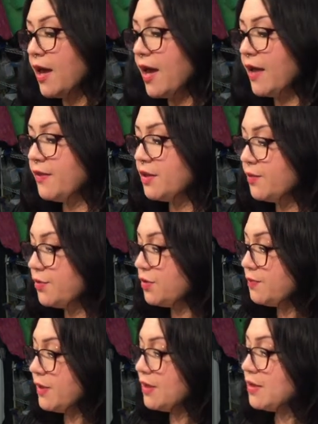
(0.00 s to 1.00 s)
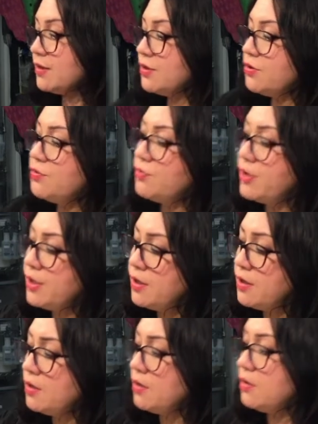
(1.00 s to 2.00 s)
and then I'm gonna make a little
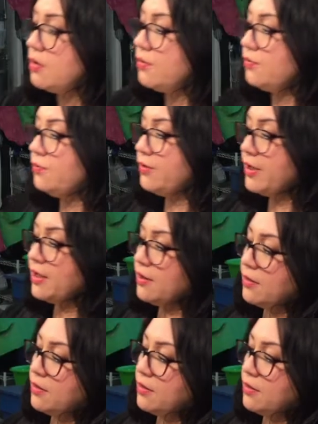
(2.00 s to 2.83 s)
one with